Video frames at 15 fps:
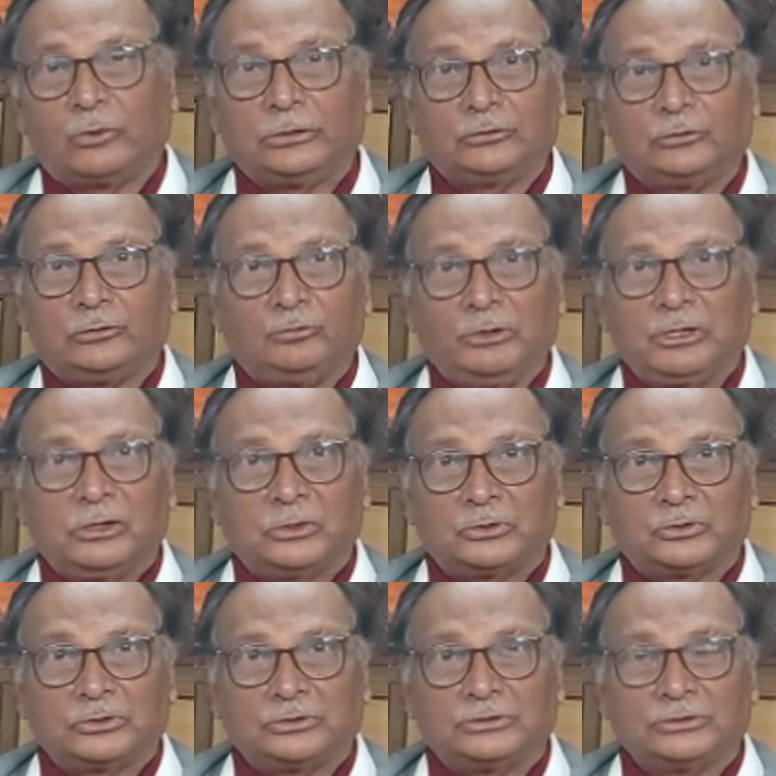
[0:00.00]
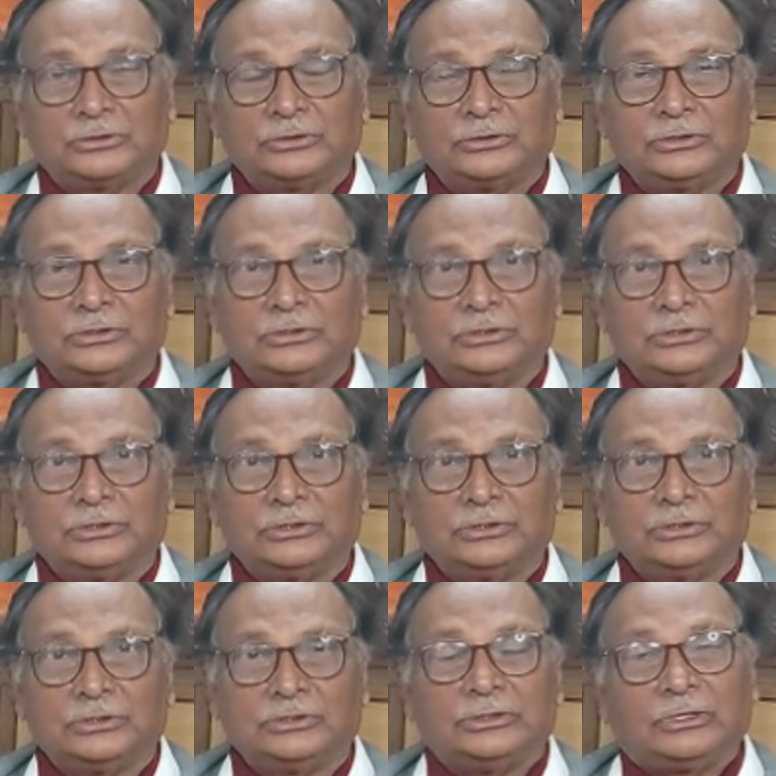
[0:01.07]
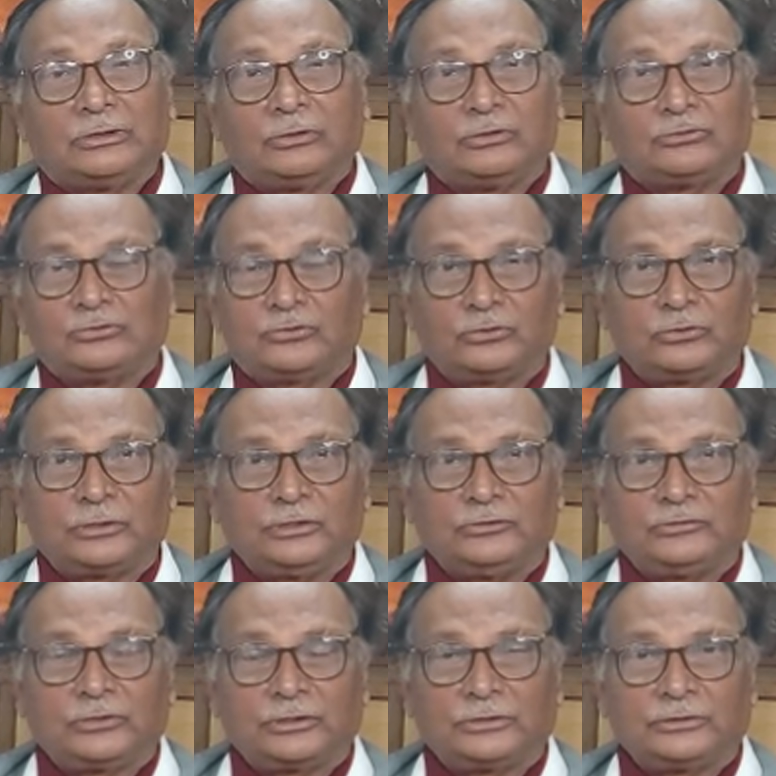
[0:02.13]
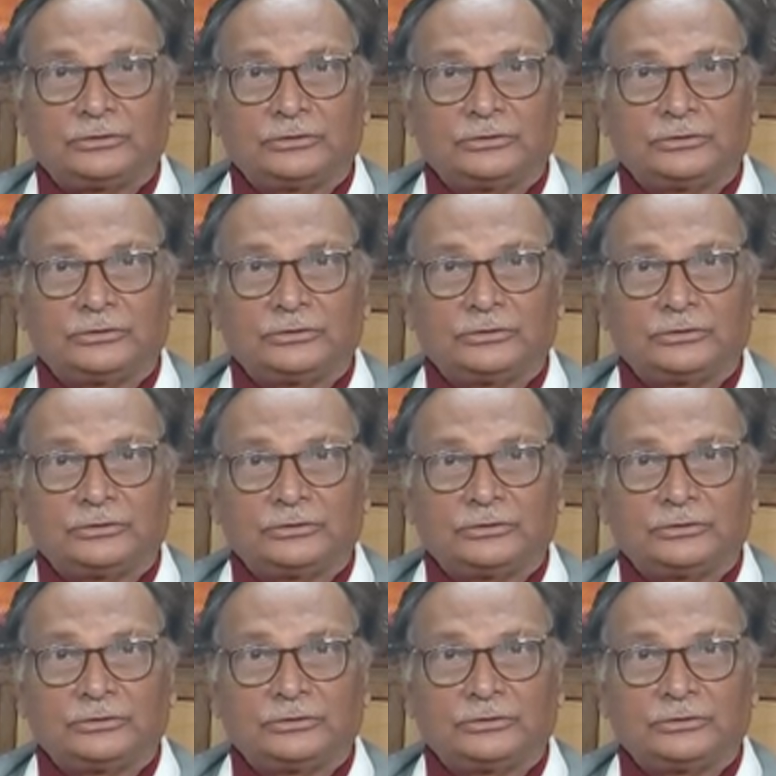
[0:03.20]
could make out that he was totally shaken.